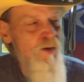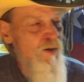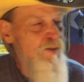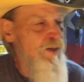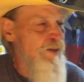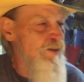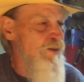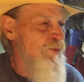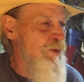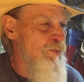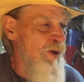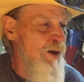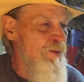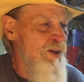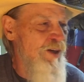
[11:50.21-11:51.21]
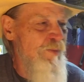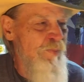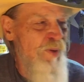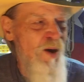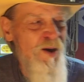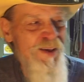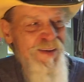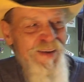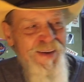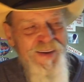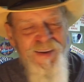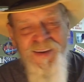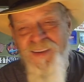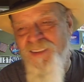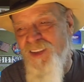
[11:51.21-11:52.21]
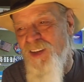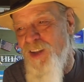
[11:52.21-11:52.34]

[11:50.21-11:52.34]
looked at the Republican Party and the